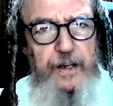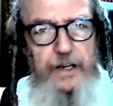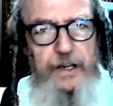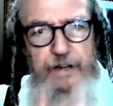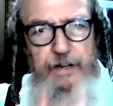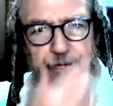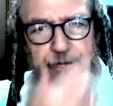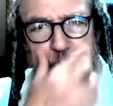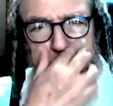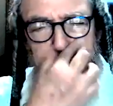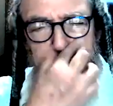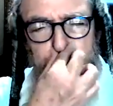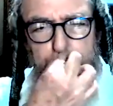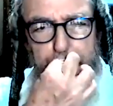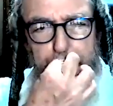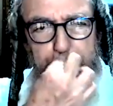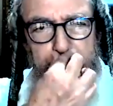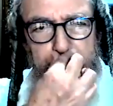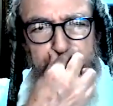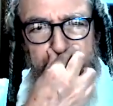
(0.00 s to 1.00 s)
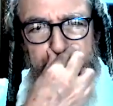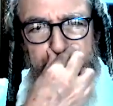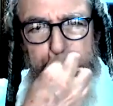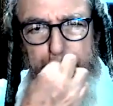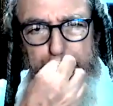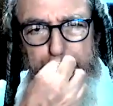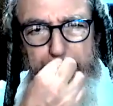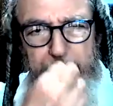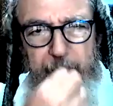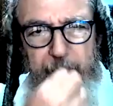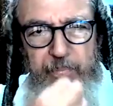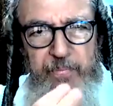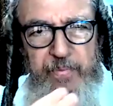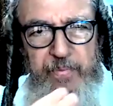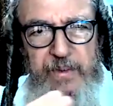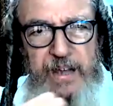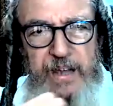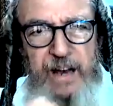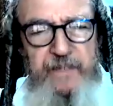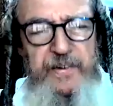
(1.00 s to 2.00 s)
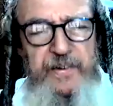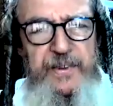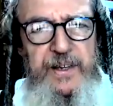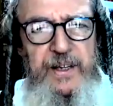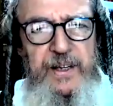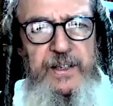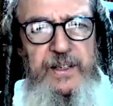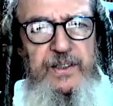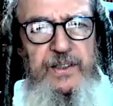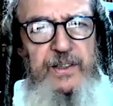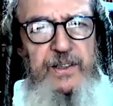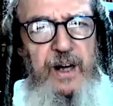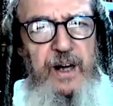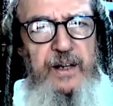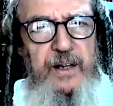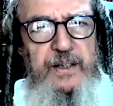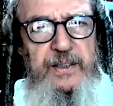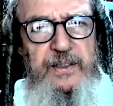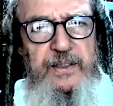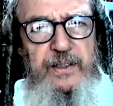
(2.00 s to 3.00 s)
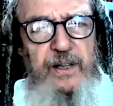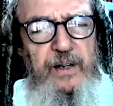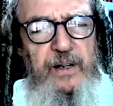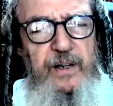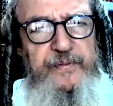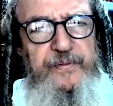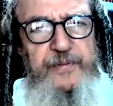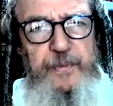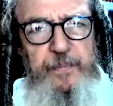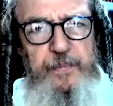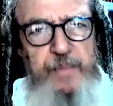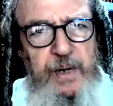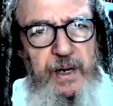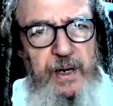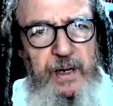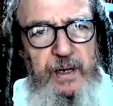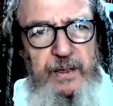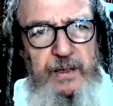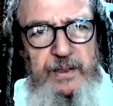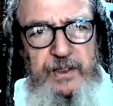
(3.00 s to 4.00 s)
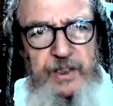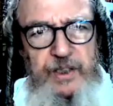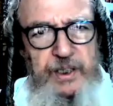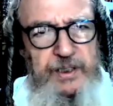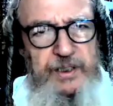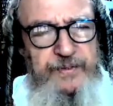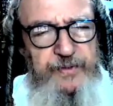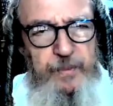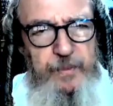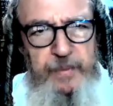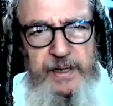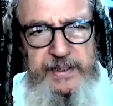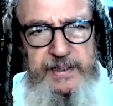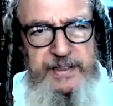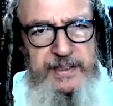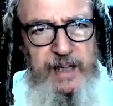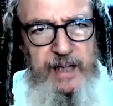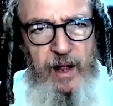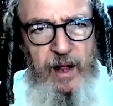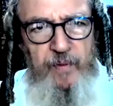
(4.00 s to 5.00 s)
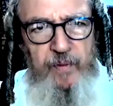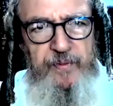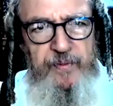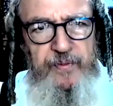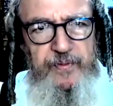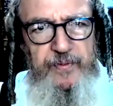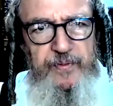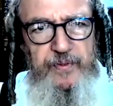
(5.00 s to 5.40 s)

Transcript: If everything is done is done for me. It's just for myself.